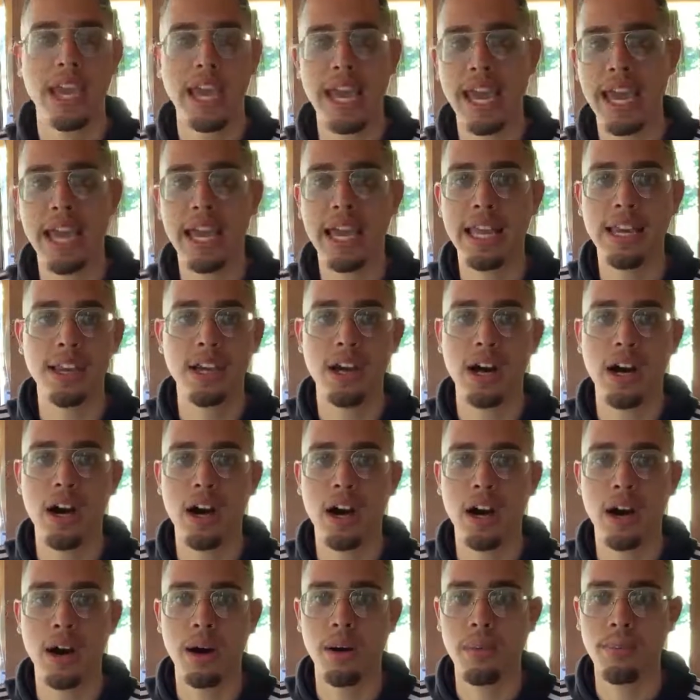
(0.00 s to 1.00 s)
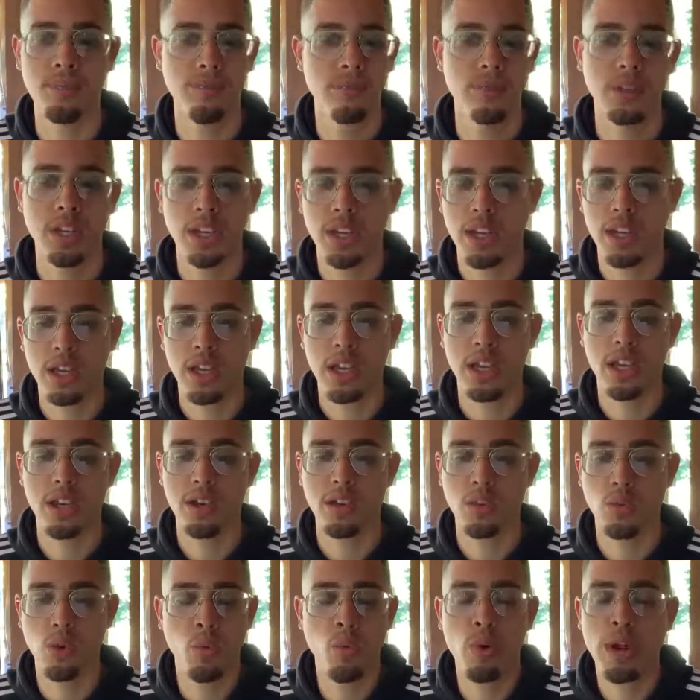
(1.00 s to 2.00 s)
And um,
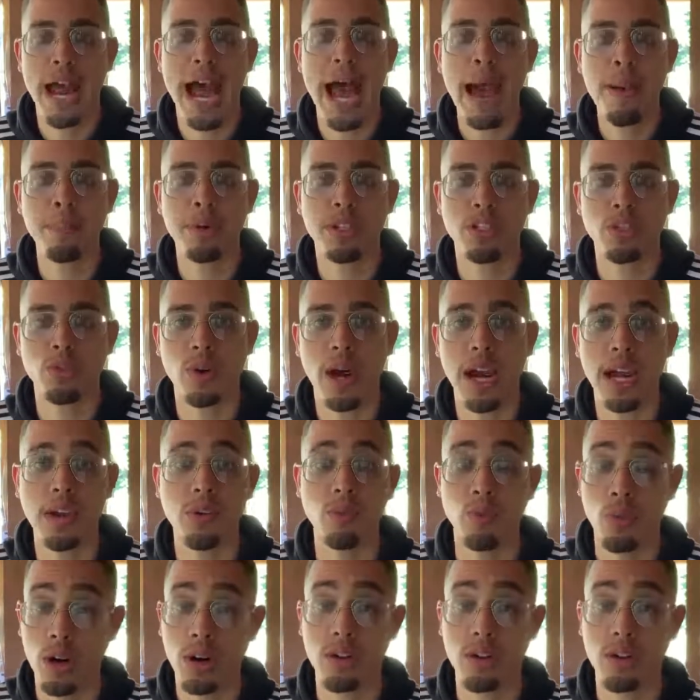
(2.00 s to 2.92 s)
what, what happens, right?